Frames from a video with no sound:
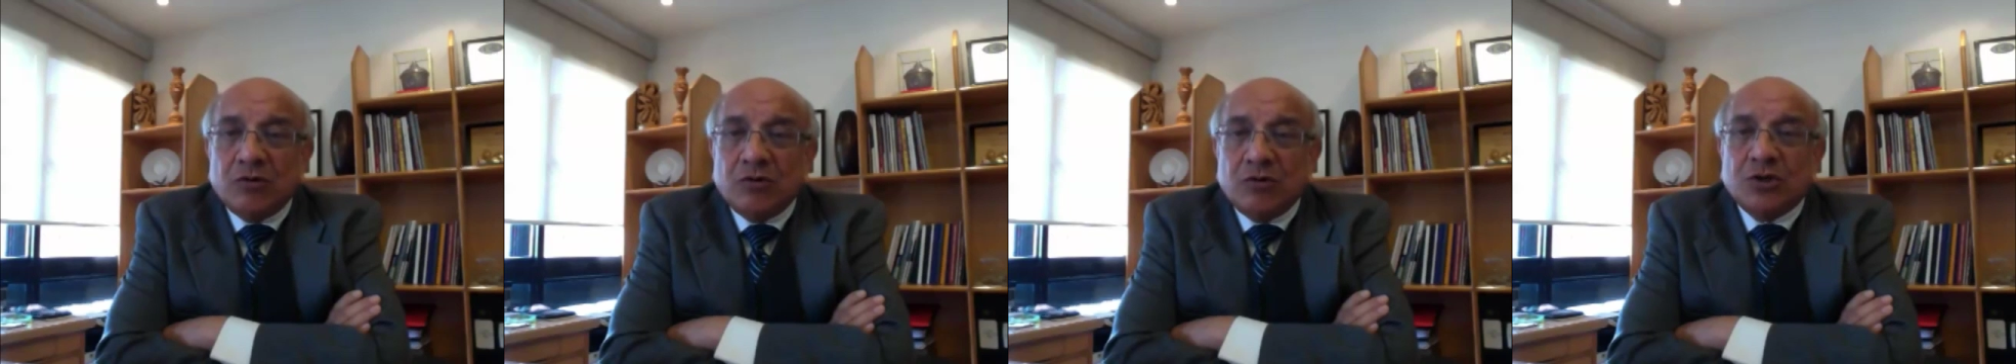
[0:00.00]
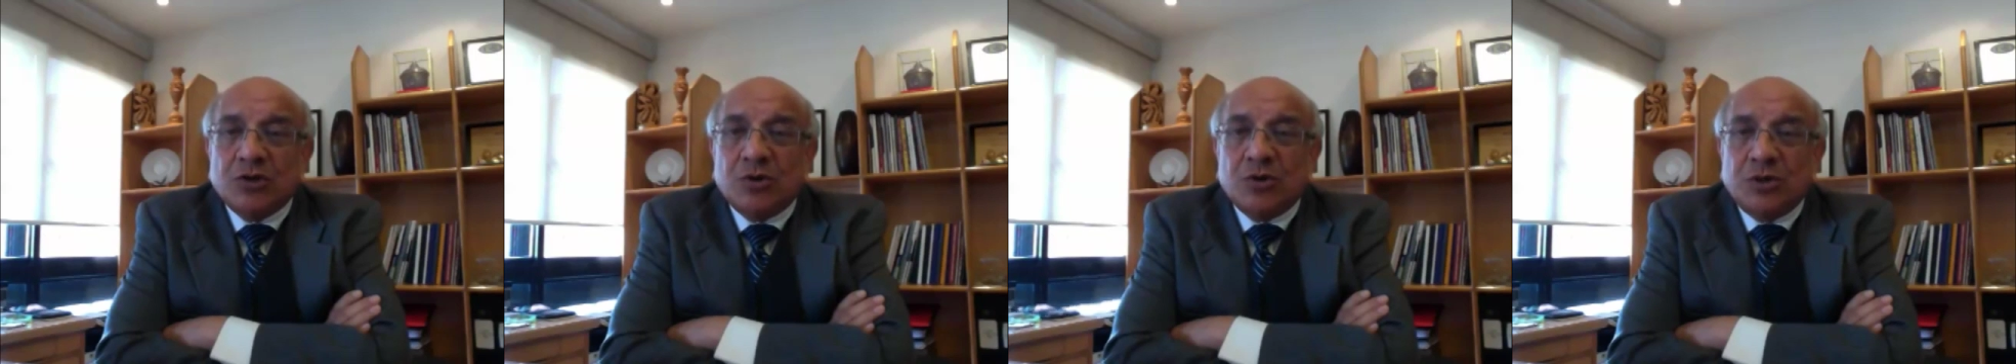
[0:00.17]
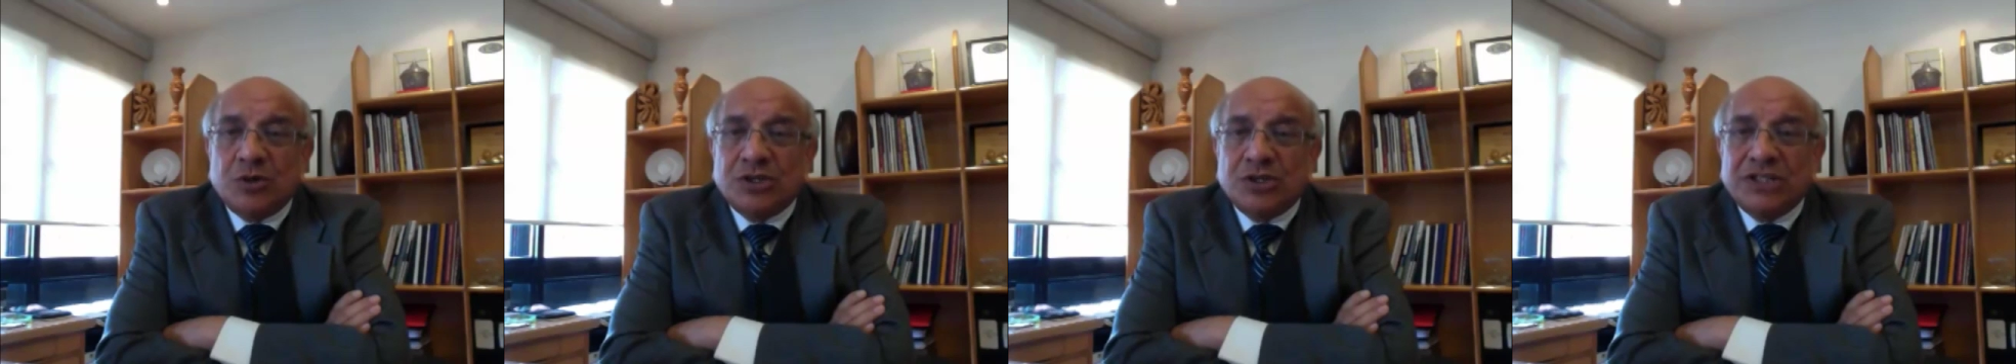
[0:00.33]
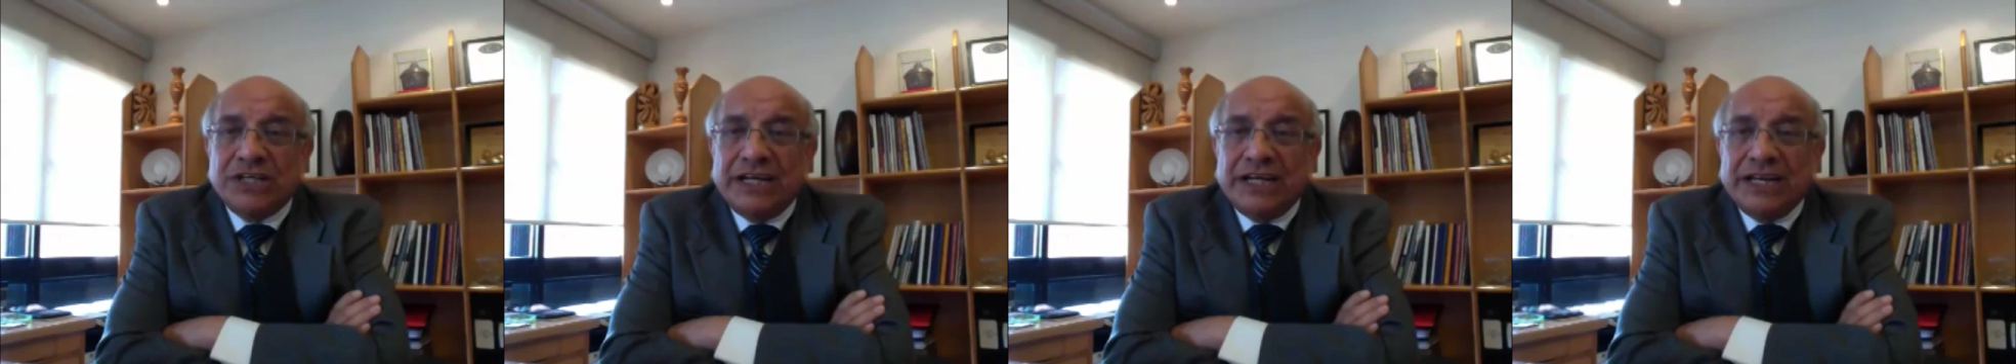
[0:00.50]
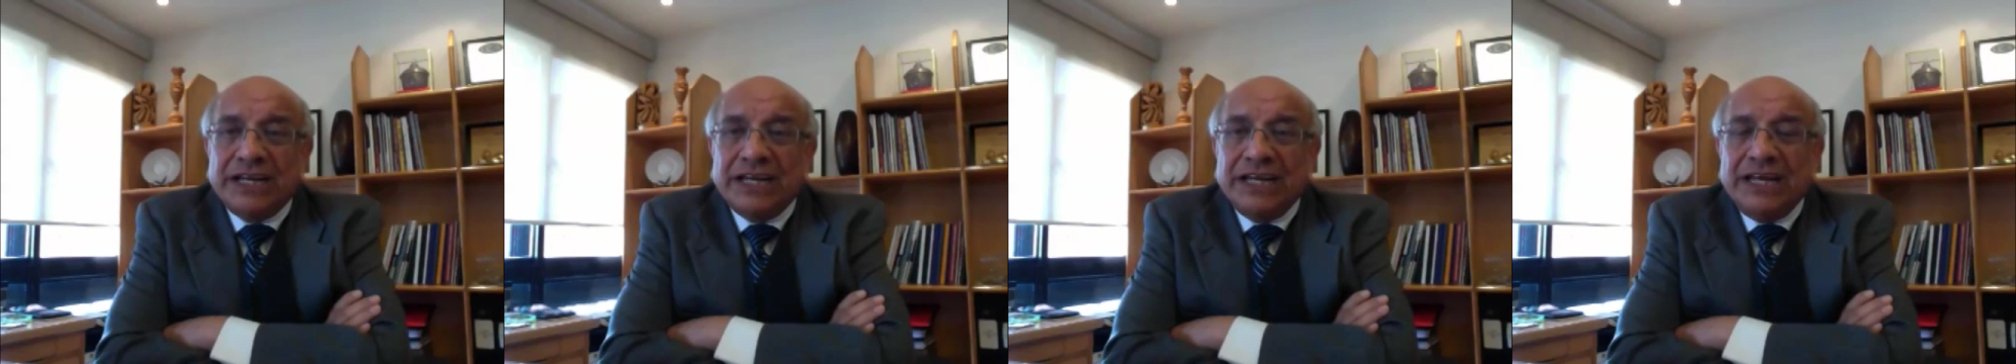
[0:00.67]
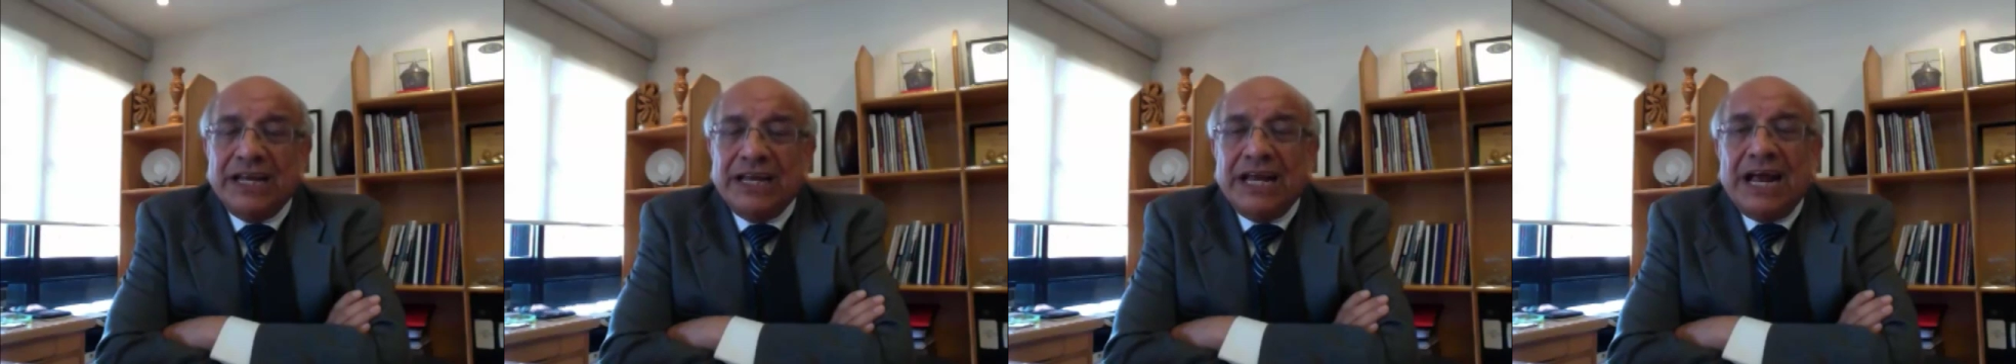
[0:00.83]
leveraging
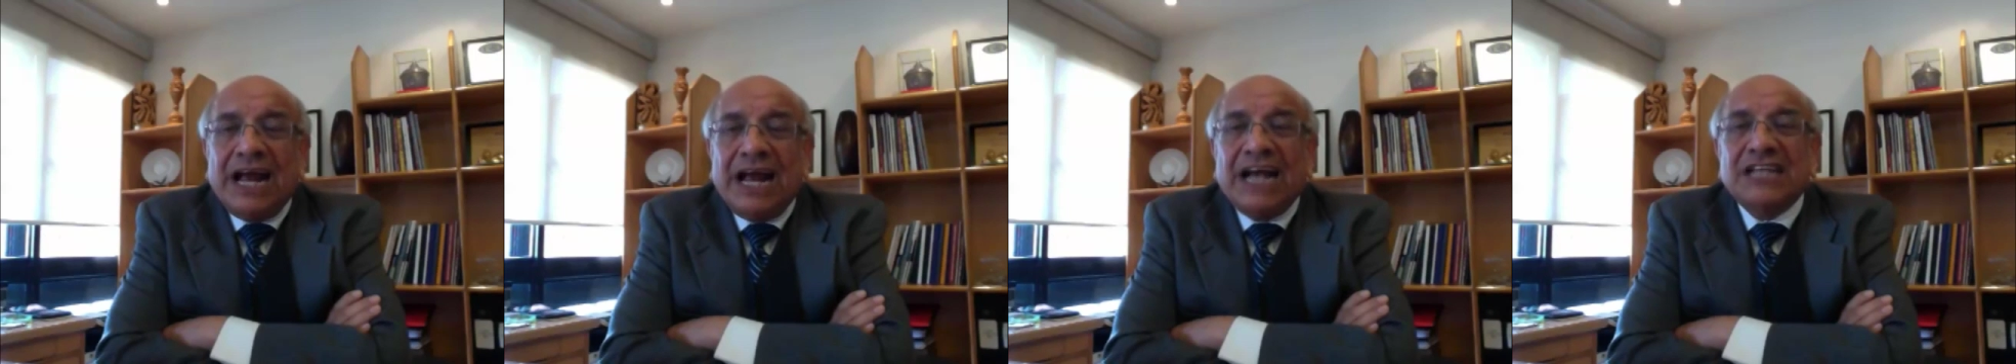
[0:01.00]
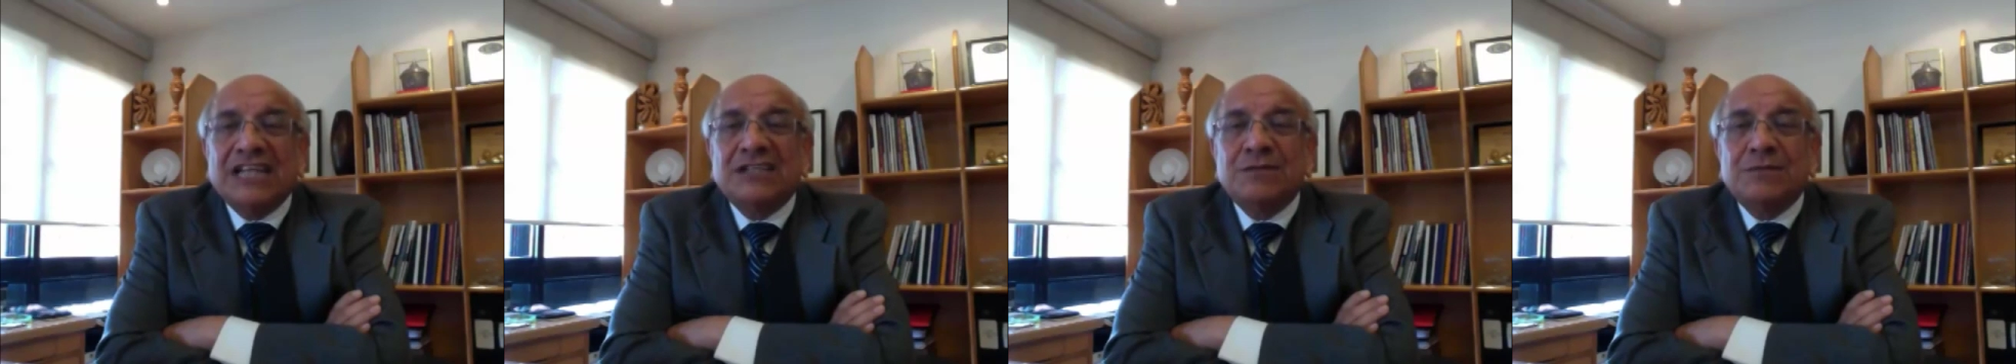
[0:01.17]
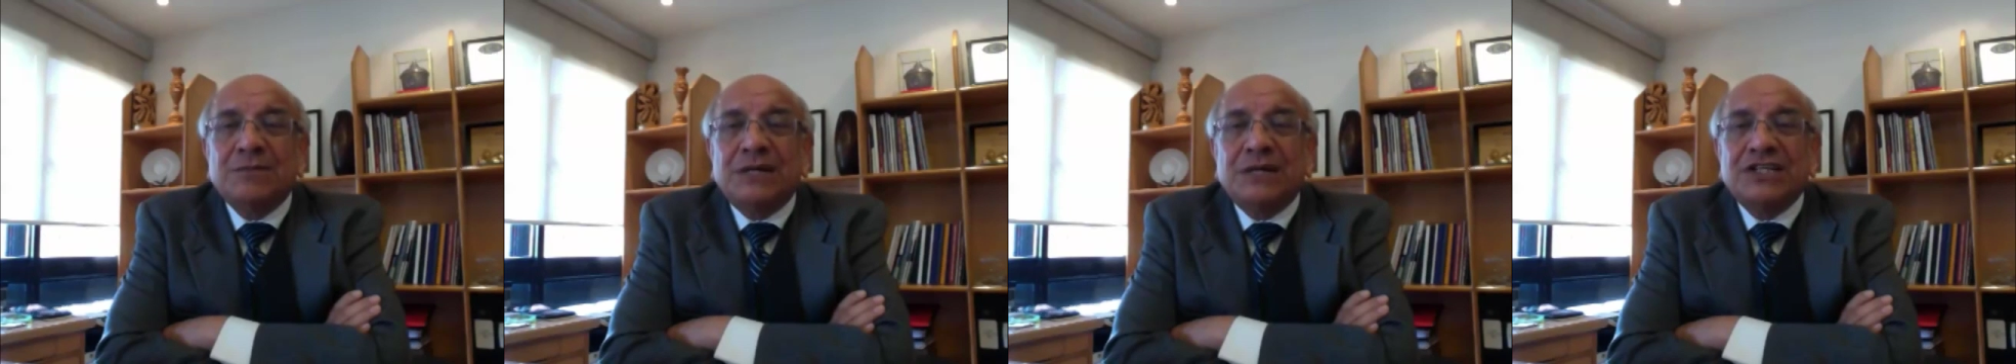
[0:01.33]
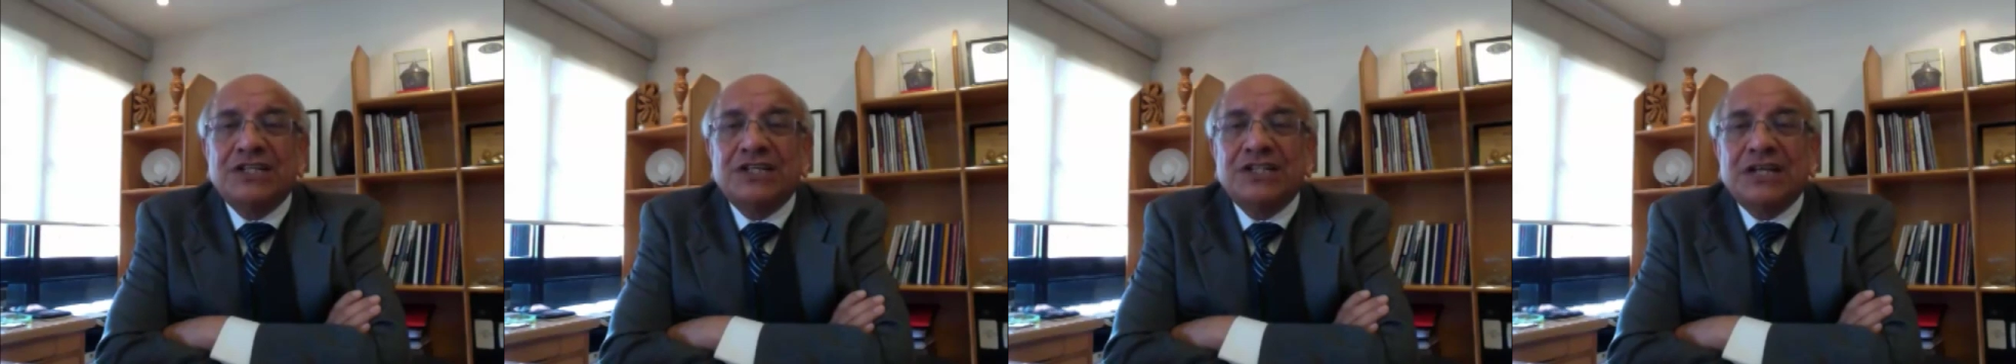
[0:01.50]
outsourcing